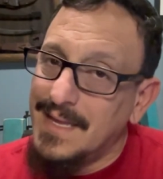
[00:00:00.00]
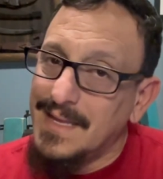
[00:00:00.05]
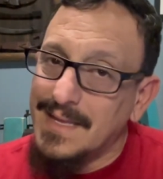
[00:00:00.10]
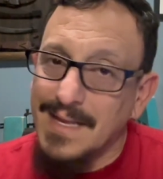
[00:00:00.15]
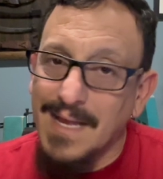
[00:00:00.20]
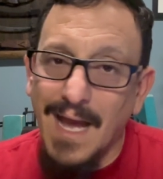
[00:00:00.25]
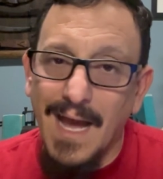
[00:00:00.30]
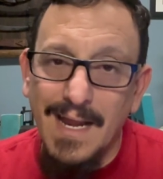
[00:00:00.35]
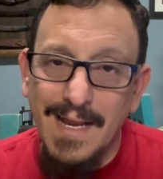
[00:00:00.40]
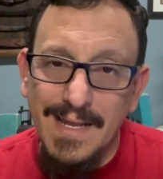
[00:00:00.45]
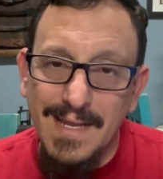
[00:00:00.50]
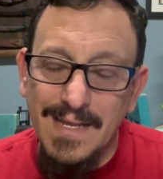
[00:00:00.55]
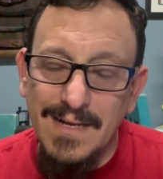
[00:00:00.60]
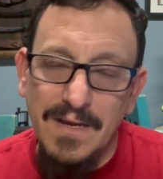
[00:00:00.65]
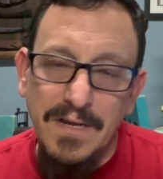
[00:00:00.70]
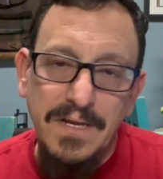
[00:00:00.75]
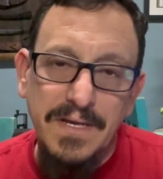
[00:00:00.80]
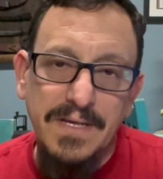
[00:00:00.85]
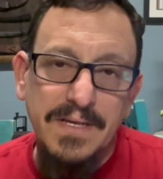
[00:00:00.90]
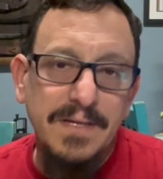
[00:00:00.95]
Gotta get
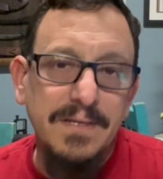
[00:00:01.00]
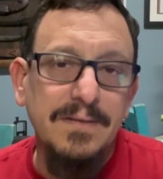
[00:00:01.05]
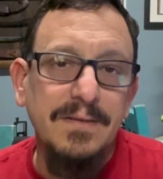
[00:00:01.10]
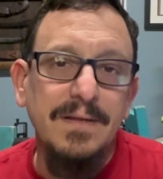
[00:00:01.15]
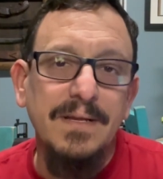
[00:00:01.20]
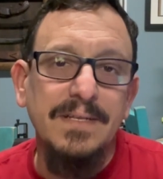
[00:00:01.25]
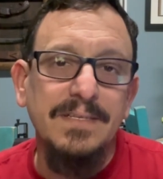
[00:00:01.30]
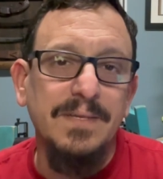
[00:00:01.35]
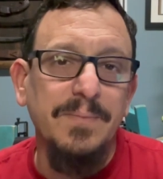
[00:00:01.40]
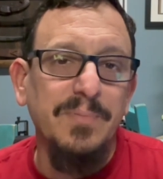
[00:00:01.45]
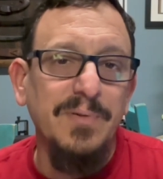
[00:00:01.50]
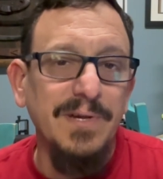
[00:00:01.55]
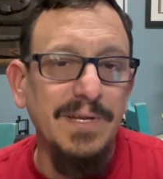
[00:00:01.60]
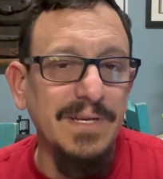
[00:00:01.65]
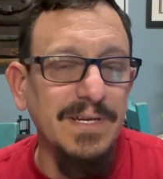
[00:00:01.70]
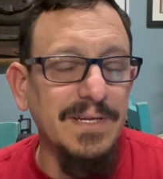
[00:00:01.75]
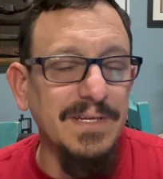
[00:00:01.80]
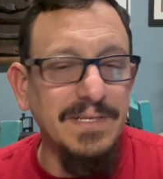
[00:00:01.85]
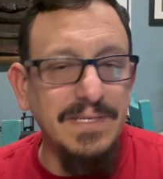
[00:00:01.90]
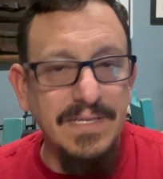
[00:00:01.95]
on it. It's a pretty
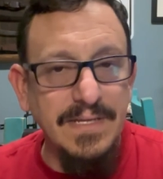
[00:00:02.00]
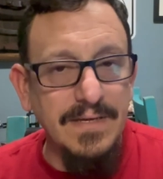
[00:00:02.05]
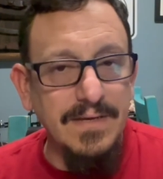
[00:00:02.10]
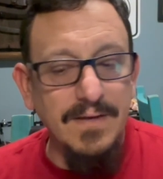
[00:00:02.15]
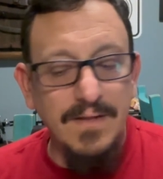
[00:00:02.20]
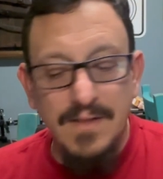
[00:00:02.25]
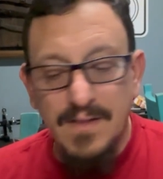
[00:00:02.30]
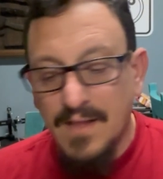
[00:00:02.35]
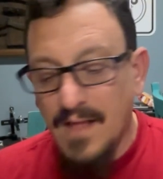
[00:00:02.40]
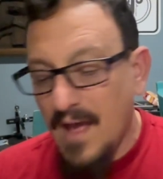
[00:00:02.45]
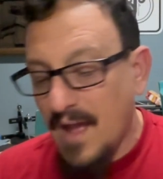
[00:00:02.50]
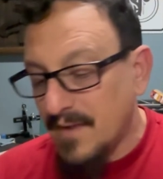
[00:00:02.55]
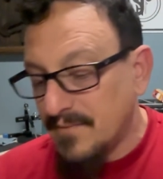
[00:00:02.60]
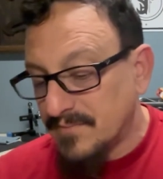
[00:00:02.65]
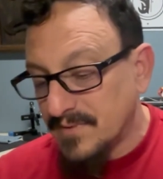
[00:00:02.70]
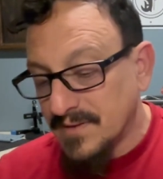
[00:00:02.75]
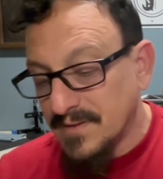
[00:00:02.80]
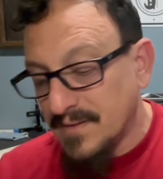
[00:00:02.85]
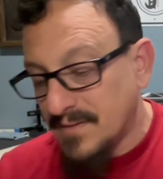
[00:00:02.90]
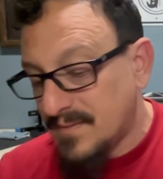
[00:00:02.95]
good deal. I
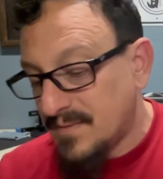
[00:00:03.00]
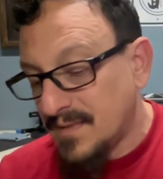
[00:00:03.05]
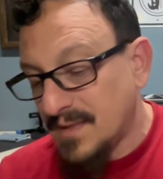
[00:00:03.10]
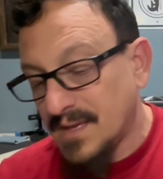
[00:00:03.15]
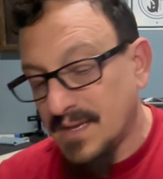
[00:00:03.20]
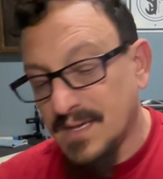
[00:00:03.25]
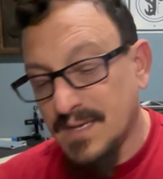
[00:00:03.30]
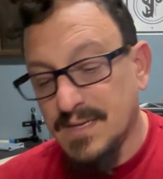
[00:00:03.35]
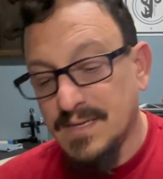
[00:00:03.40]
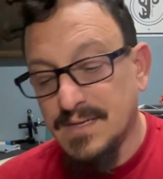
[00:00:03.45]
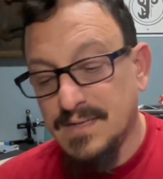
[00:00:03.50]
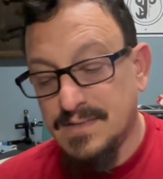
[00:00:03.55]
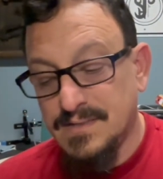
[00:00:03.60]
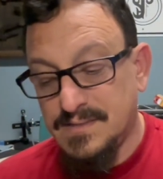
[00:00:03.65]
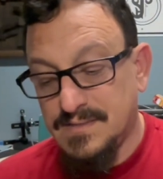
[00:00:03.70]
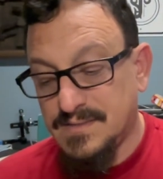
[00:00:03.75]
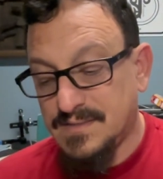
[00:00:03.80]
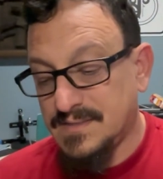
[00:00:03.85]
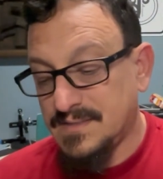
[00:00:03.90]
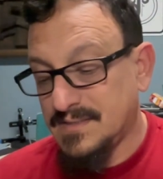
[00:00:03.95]
really think it
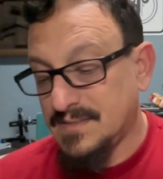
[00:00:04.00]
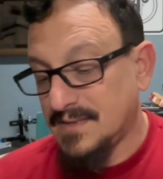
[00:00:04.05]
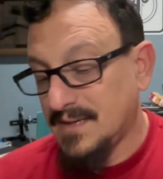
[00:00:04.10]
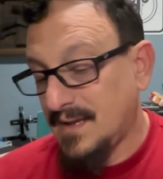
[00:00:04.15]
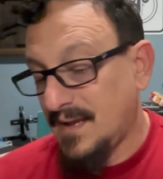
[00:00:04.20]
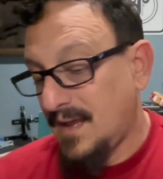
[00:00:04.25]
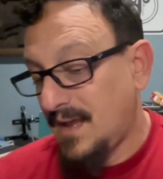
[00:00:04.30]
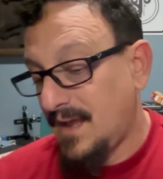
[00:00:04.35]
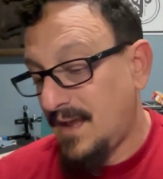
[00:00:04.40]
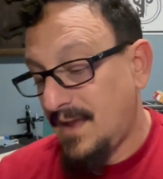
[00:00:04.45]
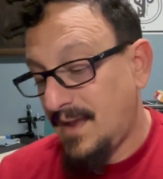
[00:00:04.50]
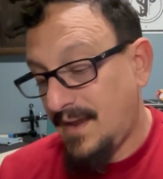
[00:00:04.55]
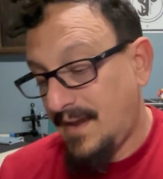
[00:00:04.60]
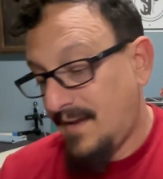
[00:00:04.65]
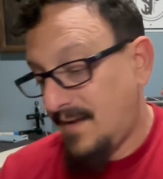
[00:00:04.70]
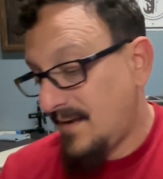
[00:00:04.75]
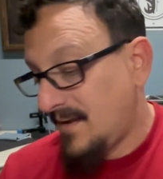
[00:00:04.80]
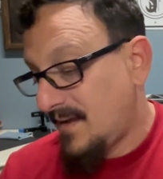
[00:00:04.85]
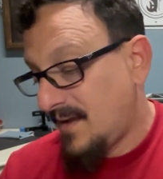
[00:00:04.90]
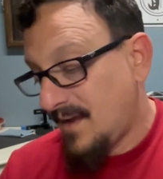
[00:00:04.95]
is.
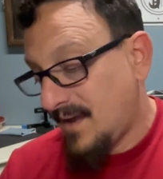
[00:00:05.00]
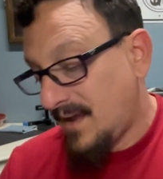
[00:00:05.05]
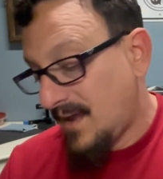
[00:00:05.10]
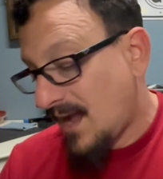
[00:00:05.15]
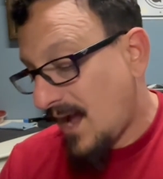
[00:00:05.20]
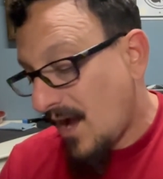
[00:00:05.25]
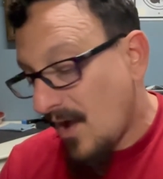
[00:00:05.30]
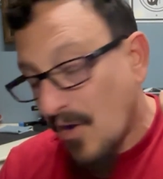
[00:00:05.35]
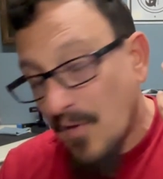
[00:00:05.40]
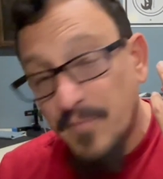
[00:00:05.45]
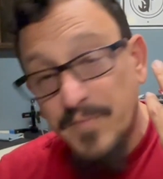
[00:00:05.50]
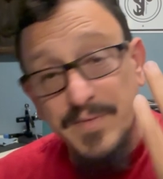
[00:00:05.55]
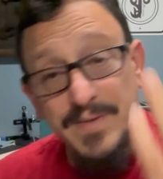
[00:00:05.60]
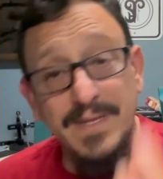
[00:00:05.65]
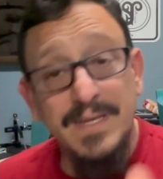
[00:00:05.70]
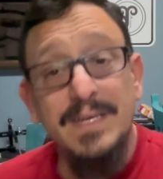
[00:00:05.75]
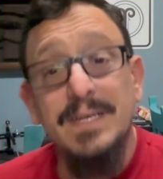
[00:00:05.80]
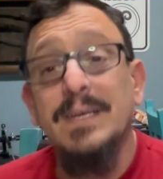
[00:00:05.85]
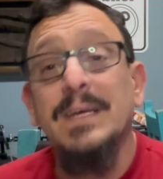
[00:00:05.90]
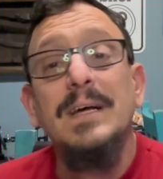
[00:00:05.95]
And
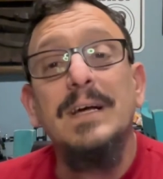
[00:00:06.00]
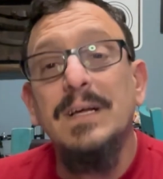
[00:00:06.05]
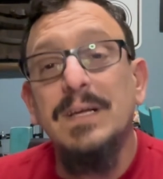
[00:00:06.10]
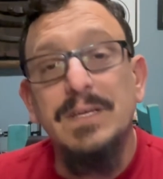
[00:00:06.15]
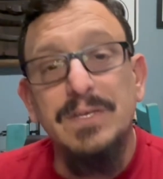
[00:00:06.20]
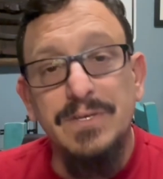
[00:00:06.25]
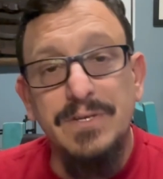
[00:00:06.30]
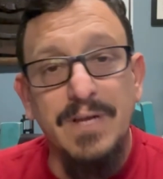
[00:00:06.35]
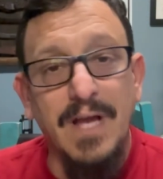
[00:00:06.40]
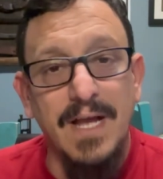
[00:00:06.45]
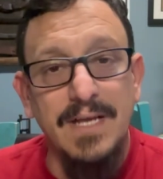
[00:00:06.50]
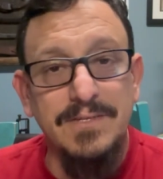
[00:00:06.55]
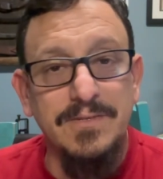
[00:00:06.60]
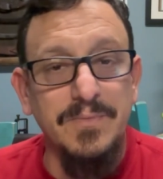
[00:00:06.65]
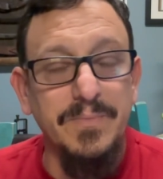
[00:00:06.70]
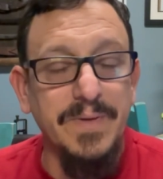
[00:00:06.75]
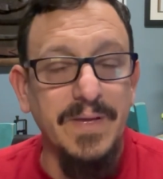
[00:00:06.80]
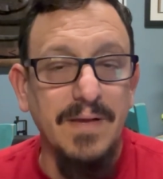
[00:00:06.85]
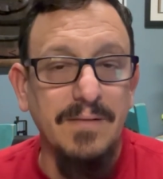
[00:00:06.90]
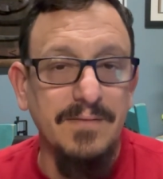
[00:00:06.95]
hopefully you guys will
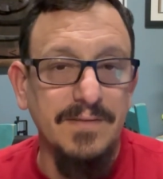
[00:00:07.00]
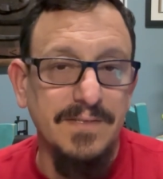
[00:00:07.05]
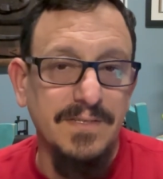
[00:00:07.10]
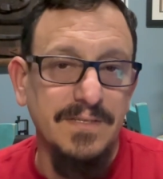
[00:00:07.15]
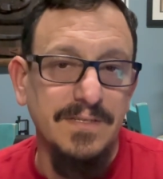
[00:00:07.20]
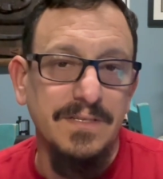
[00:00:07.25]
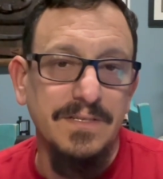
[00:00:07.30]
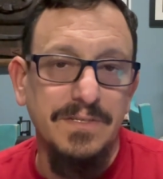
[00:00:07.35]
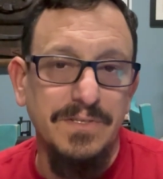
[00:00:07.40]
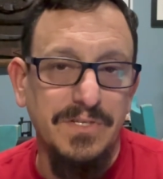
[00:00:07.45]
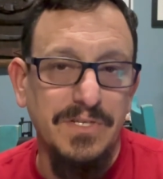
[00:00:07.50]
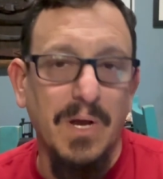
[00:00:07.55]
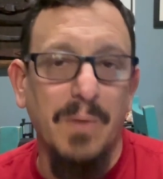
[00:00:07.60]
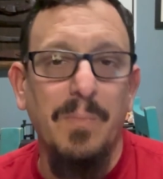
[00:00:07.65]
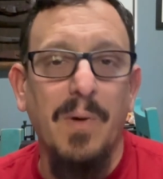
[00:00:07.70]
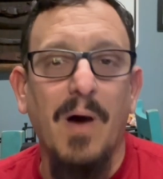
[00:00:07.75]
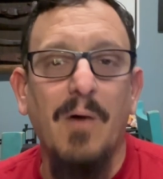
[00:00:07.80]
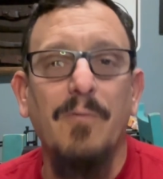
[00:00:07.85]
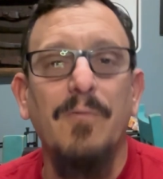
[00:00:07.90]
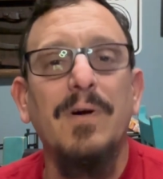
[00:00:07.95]
be able to
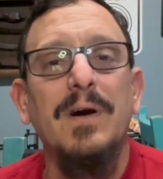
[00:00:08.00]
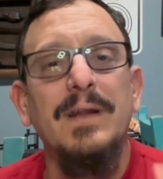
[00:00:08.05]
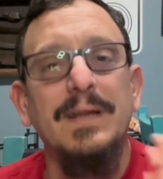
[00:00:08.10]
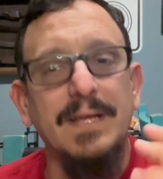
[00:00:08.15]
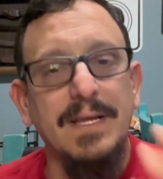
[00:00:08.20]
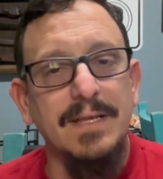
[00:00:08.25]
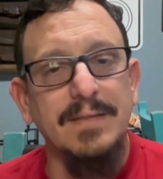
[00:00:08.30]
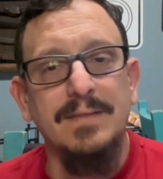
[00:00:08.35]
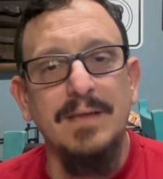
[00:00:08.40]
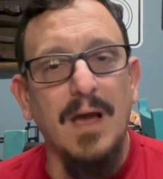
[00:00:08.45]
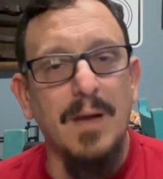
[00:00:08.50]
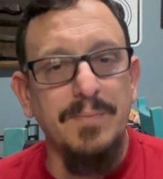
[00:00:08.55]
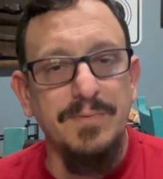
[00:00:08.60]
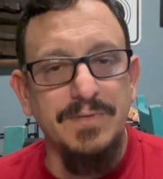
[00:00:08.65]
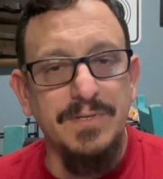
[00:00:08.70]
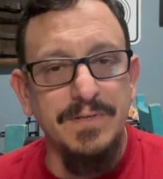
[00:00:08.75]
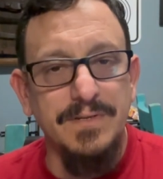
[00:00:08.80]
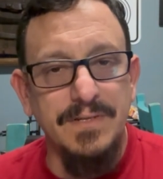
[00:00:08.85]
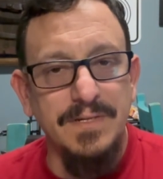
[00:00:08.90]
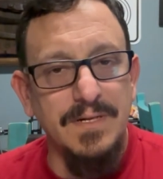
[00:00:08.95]
jump on one and get the
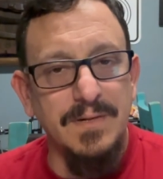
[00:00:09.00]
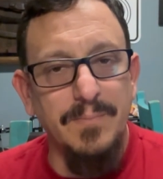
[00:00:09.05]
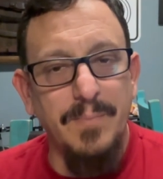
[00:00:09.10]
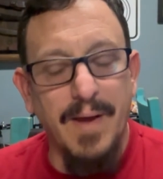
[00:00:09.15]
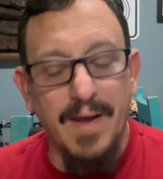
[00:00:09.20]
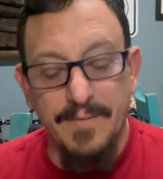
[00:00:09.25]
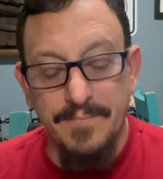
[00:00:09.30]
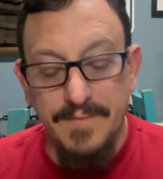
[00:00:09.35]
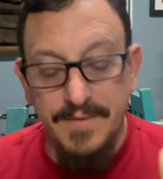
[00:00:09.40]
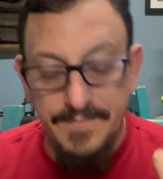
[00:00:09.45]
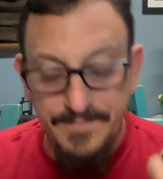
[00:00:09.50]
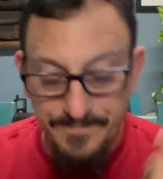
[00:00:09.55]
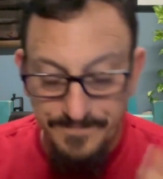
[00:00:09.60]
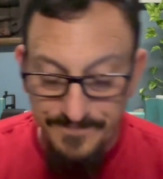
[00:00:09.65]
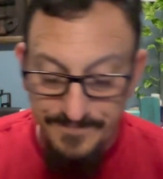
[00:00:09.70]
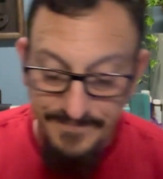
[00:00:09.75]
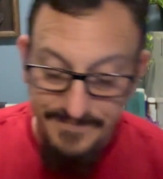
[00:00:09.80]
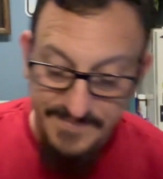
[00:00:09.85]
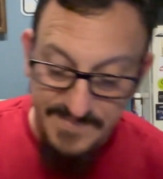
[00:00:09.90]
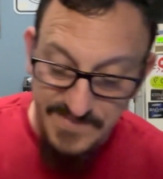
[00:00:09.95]
opportunity to buy one.
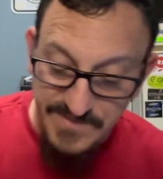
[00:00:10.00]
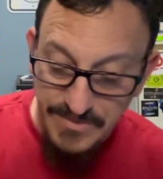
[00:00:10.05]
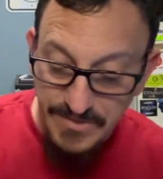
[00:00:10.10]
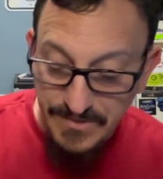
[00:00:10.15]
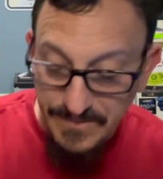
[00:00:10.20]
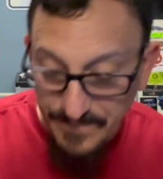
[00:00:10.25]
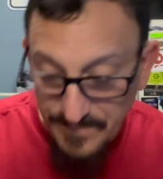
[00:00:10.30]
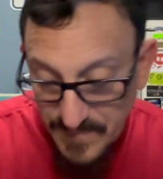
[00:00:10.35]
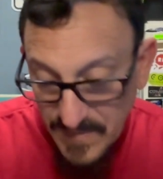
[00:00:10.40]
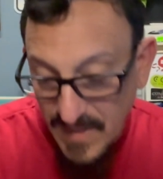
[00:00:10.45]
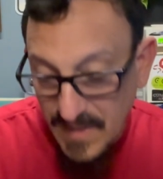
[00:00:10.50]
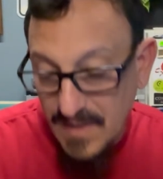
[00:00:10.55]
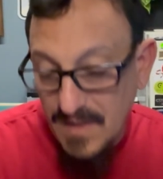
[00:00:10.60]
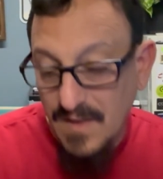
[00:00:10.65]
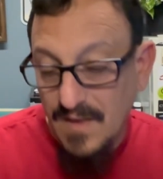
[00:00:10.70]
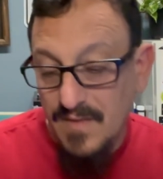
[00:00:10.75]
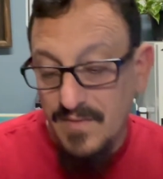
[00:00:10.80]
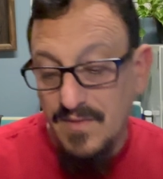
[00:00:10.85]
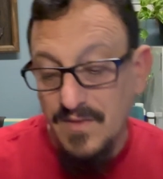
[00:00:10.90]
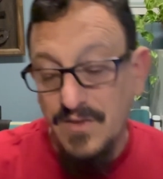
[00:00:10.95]
So
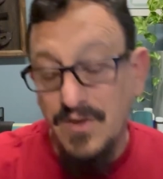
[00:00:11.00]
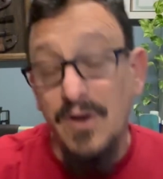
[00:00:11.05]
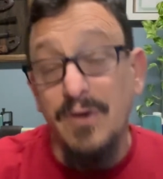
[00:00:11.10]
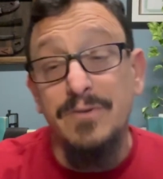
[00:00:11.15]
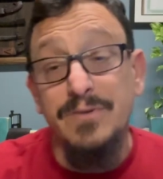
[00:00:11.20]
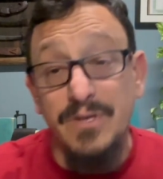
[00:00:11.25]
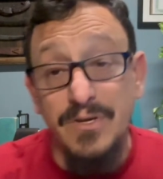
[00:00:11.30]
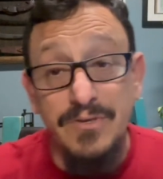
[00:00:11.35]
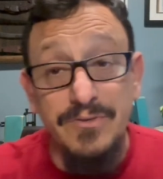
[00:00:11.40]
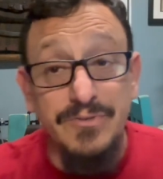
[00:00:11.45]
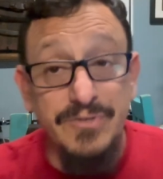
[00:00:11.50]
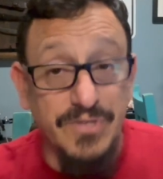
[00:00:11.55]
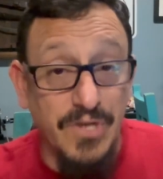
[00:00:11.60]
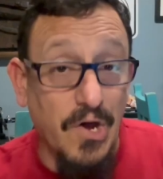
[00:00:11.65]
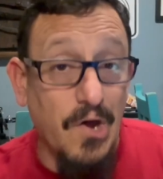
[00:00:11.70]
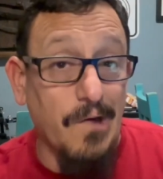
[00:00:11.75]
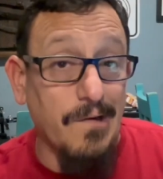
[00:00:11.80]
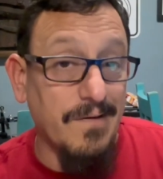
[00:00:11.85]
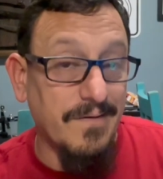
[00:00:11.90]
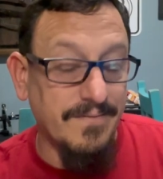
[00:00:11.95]
the Yoktos
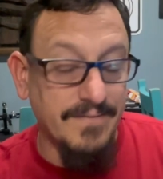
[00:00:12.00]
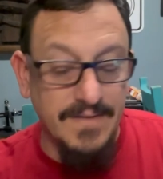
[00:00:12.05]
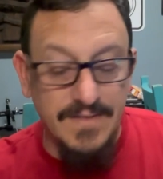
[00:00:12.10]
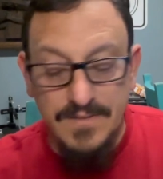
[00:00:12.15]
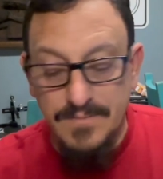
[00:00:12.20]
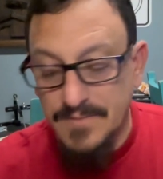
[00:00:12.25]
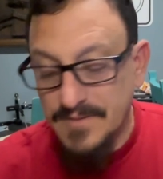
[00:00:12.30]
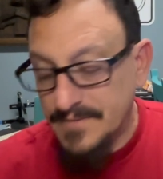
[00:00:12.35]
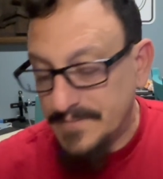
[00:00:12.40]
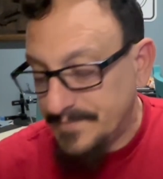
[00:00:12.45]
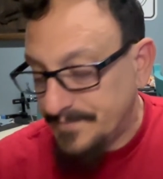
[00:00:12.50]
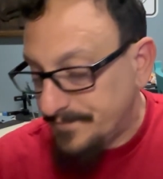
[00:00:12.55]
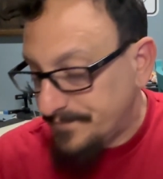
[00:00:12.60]
are available.